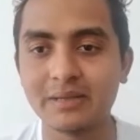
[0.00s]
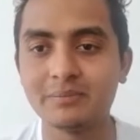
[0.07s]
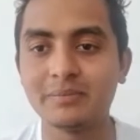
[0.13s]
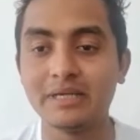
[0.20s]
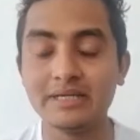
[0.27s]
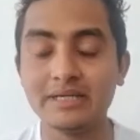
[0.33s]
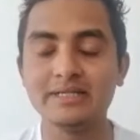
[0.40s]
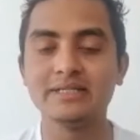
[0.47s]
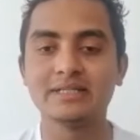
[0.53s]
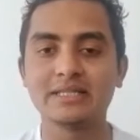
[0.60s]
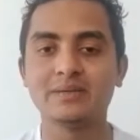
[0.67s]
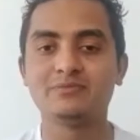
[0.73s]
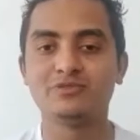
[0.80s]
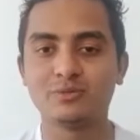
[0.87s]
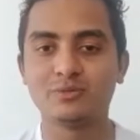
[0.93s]
Indian
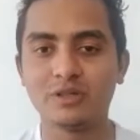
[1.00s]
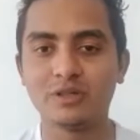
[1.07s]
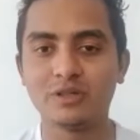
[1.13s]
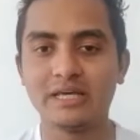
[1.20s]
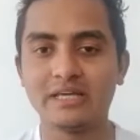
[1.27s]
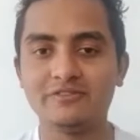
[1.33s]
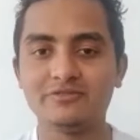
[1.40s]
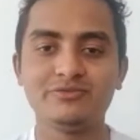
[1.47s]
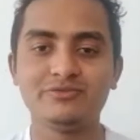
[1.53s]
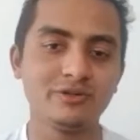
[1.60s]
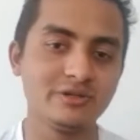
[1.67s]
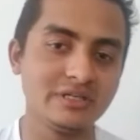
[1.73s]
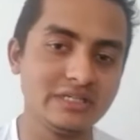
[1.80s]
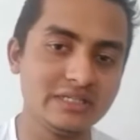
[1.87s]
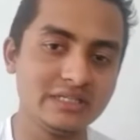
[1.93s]
club football life for
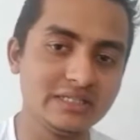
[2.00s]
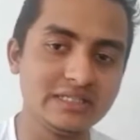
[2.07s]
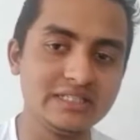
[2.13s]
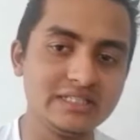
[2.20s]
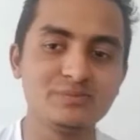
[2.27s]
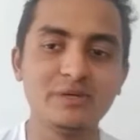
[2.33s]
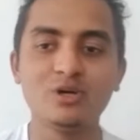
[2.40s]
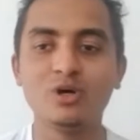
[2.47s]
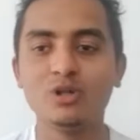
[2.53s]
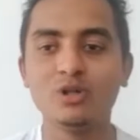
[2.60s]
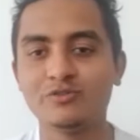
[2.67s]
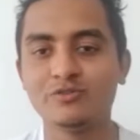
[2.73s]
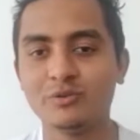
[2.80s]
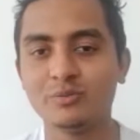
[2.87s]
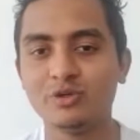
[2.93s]
either East Bengal
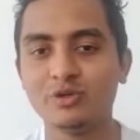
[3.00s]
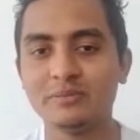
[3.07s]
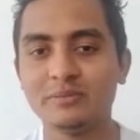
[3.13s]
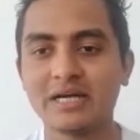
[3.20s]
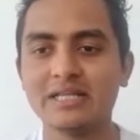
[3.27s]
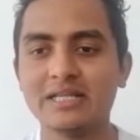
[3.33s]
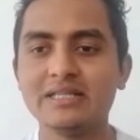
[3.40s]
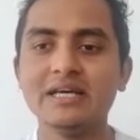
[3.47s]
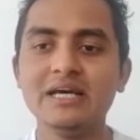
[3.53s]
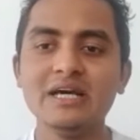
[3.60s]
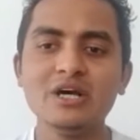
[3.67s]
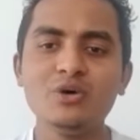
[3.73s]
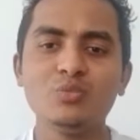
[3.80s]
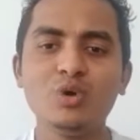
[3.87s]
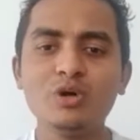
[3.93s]
or for Mohun Bagan.
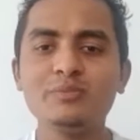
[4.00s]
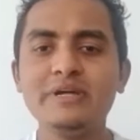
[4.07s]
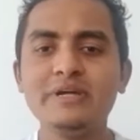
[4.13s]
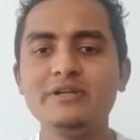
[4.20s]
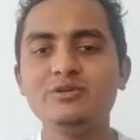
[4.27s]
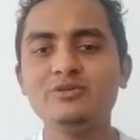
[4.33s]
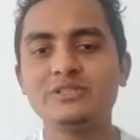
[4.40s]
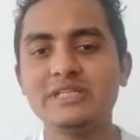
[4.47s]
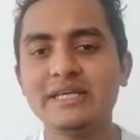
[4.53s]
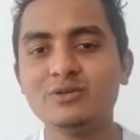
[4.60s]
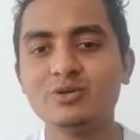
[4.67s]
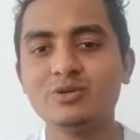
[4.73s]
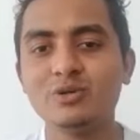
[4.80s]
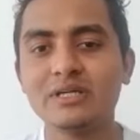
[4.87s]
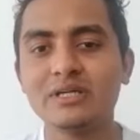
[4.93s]
What made you stay in
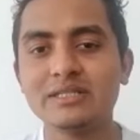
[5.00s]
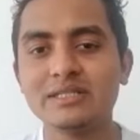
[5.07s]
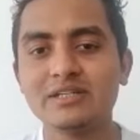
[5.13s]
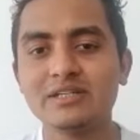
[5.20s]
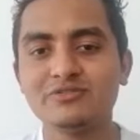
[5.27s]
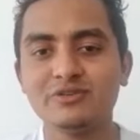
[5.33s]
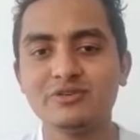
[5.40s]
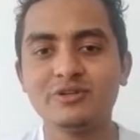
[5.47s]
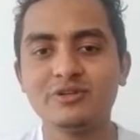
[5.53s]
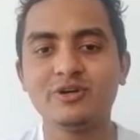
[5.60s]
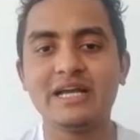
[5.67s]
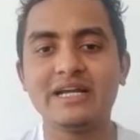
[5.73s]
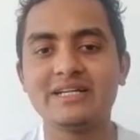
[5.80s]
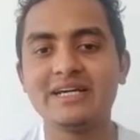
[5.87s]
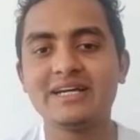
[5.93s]
Kolkata for your
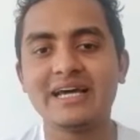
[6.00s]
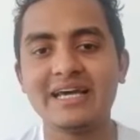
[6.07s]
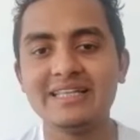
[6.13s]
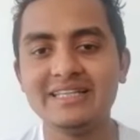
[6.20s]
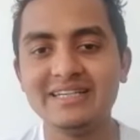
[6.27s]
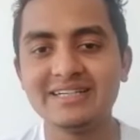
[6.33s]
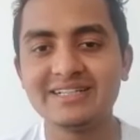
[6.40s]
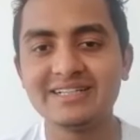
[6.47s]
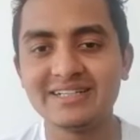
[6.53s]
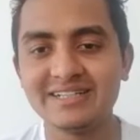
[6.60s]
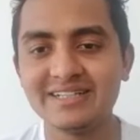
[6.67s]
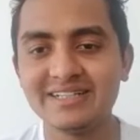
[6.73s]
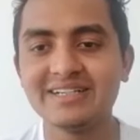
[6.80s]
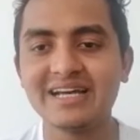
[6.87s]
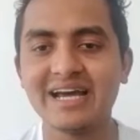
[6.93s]
entire I League
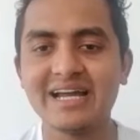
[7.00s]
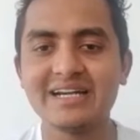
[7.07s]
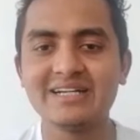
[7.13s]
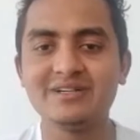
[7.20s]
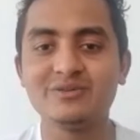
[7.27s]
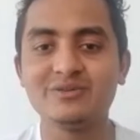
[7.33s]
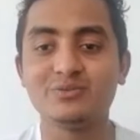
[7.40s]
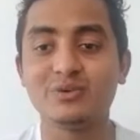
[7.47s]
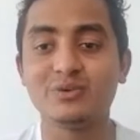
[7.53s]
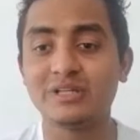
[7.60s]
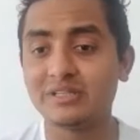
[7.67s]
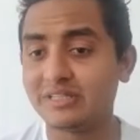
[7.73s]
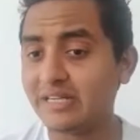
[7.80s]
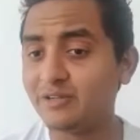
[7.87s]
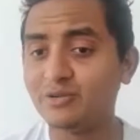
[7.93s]
career? And what
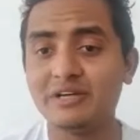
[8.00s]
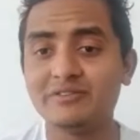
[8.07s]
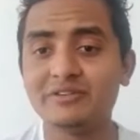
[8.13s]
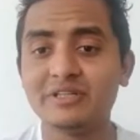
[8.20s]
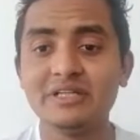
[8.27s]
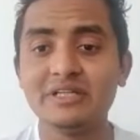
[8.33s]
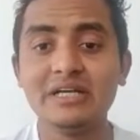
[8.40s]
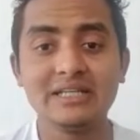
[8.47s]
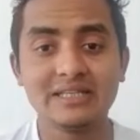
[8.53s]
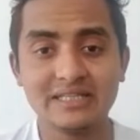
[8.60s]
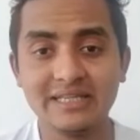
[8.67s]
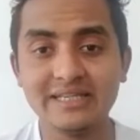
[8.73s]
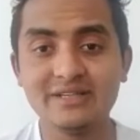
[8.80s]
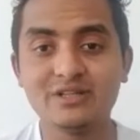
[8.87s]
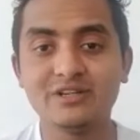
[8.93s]
did you ever
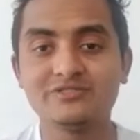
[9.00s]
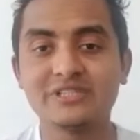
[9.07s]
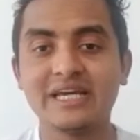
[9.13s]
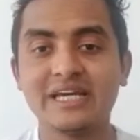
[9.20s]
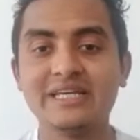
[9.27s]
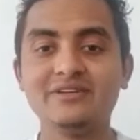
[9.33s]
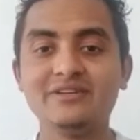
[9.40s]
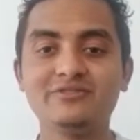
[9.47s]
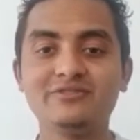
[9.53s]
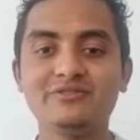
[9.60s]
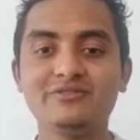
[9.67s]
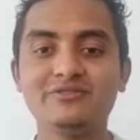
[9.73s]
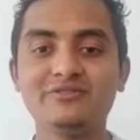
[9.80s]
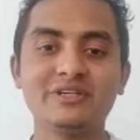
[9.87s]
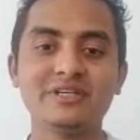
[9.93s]
think of signing
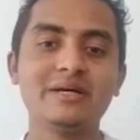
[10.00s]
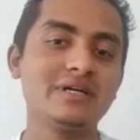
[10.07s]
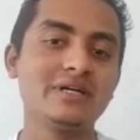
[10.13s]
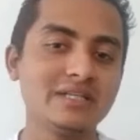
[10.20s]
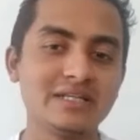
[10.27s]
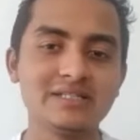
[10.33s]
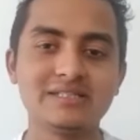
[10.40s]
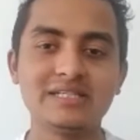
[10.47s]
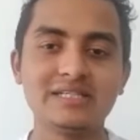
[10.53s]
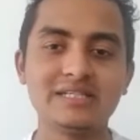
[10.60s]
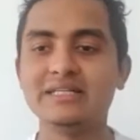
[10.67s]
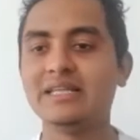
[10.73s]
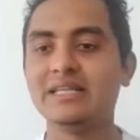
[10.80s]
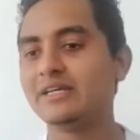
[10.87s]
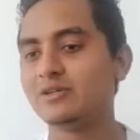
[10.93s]
for a club at another
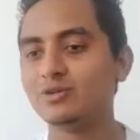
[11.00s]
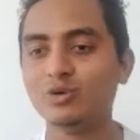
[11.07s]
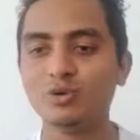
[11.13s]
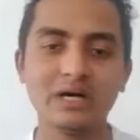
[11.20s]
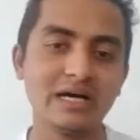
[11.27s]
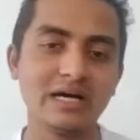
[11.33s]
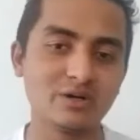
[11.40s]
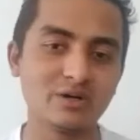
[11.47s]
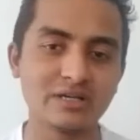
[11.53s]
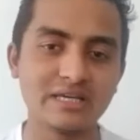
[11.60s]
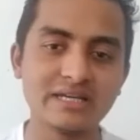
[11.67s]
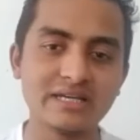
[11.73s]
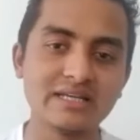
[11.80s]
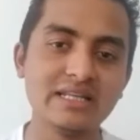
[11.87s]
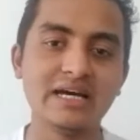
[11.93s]
city like Goa or
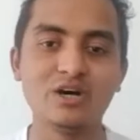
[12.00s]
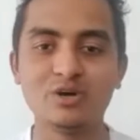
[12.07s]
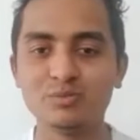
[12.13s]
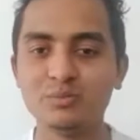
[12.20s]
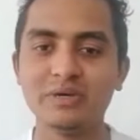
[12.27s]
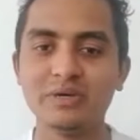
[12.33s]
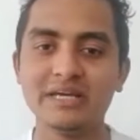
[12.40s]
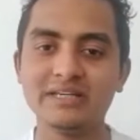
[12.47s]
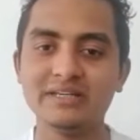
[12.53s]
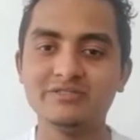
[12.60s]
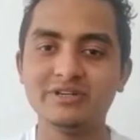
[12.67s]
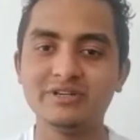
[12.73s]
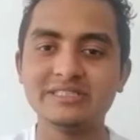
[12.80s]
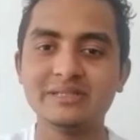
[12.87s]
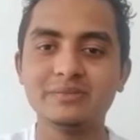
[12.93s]
Kerala or Mumbai,
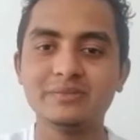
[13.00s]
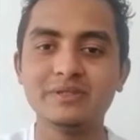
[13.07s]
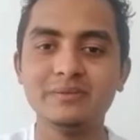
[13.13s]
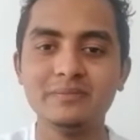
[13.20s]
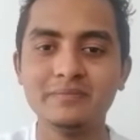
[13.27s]
for example?